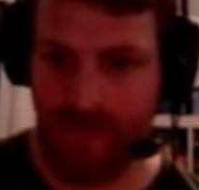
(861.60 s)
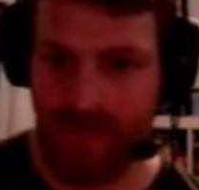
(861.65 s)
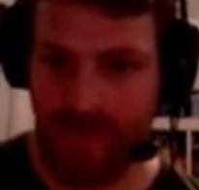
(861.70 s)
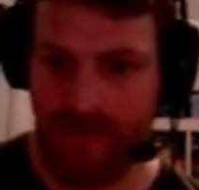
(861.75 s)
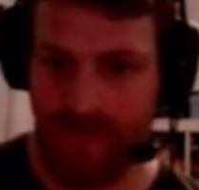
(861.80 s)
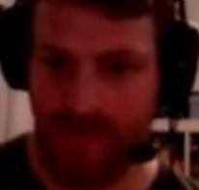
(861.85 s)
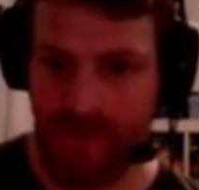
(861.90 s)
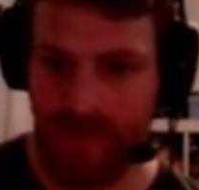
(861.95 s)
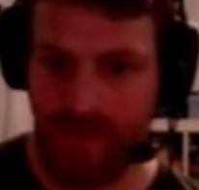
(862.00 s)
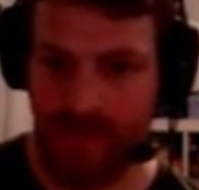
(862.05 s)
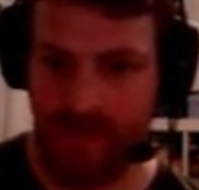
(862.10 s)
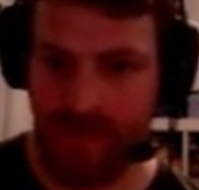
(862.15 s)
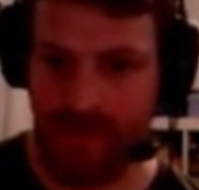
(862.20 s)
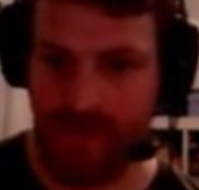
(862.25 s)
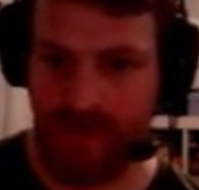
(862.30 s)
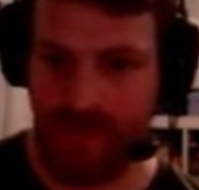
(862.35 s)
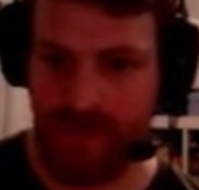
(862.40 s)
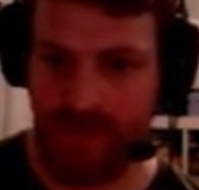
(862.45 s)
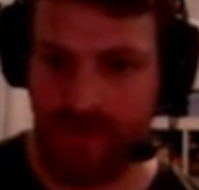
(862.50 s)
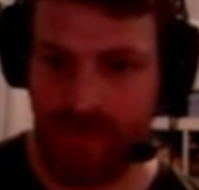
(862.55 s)

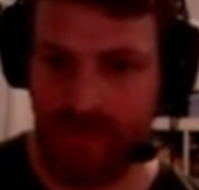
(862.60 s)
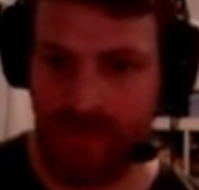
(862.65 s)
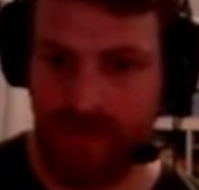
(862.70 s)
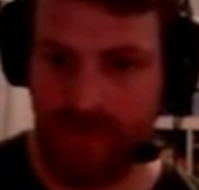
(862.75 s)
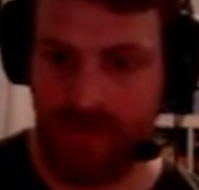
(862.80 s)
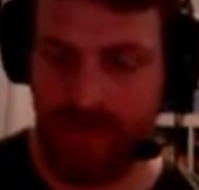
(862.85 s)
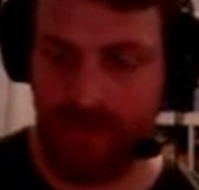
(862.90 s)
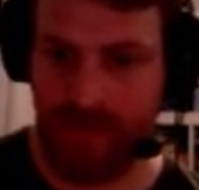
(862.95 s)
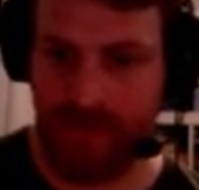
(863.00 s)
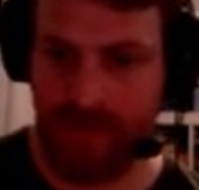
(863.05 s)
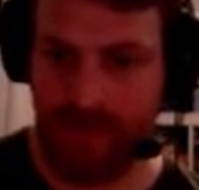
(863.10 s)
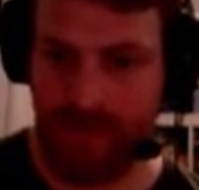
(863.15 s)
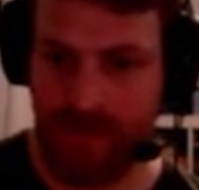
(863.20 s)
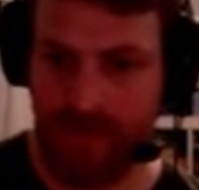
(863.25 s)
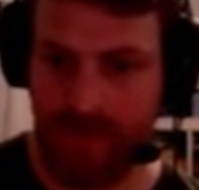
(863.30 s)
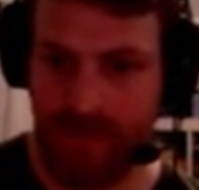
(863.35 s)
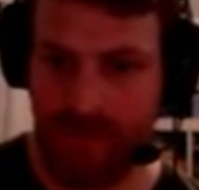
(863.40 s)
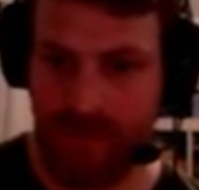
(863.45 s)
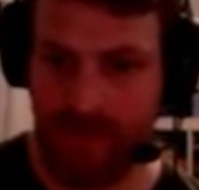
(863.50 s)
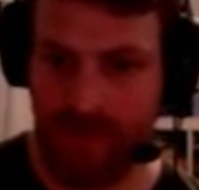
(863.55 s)

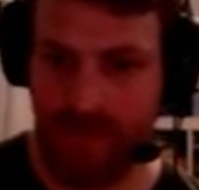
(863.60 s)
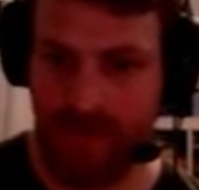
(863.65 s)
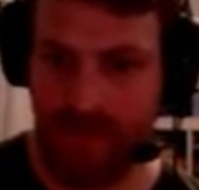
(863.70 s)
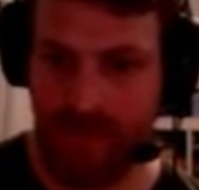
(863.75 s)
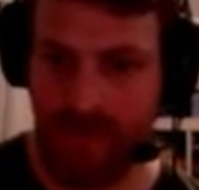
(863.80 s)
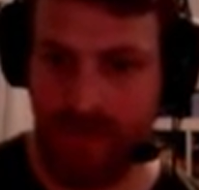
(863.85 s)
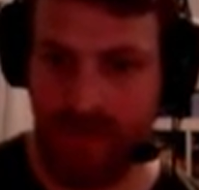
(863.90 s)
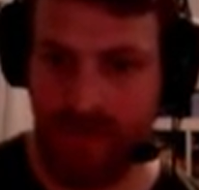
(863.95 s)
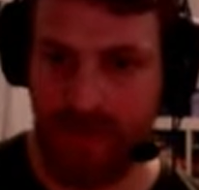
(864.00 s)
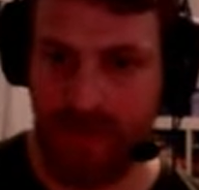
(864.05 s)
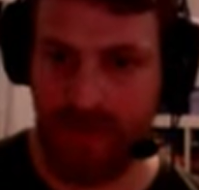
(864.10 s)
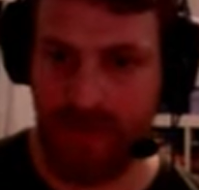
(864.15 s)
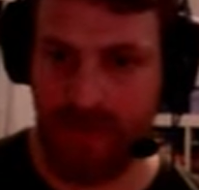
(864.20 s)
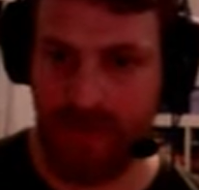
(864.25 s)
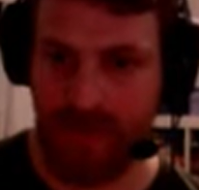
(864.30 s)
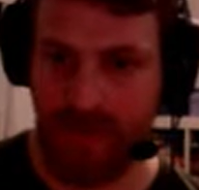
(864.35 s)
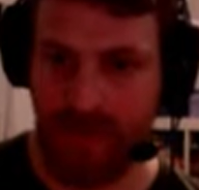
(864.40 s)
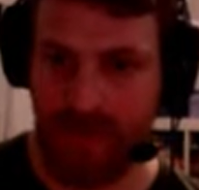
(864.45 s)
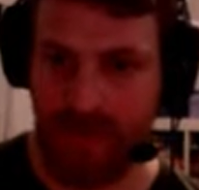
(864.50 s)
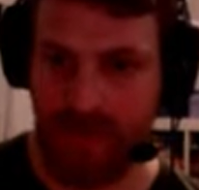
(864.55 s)

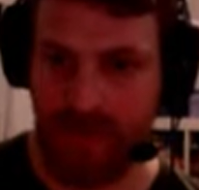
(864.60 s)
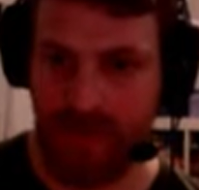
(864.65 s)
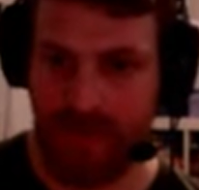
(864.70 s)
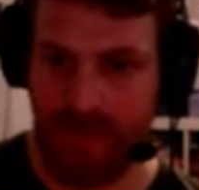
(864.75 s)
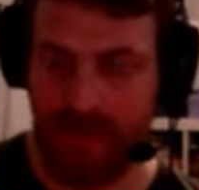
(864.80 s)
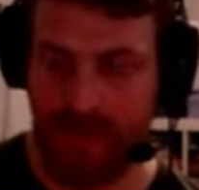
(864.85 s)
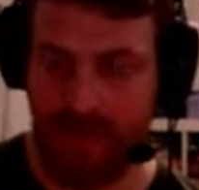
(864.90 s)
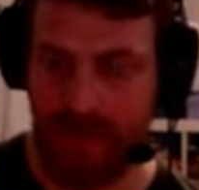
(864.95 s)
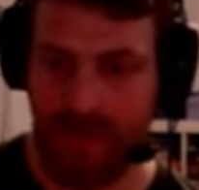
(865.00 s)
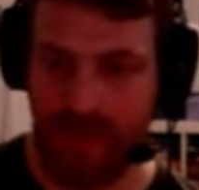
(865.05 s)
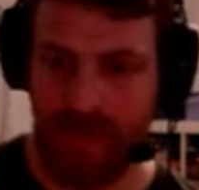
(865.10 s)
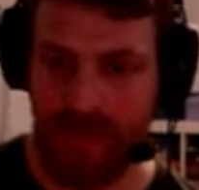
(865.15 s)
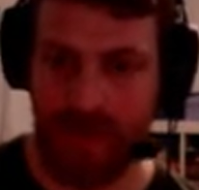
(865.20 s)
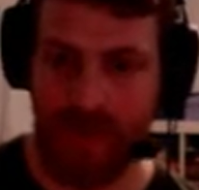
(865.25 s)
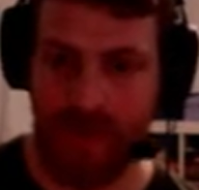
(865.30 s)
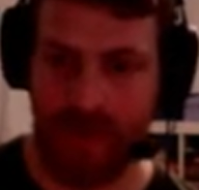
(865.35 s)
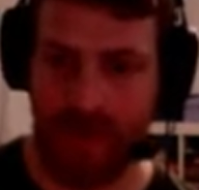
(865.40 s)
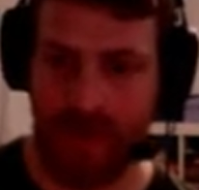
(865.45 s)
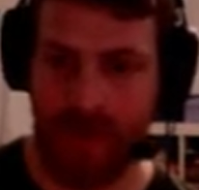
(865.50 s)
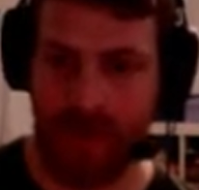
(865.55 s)

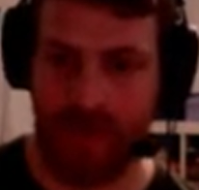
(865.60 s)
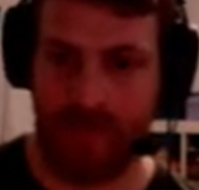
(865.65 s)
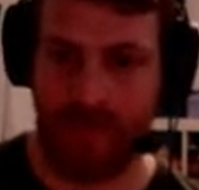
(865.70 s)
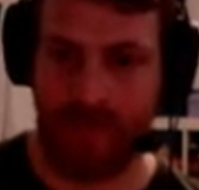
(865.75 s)
No words are spoken by the person on screen.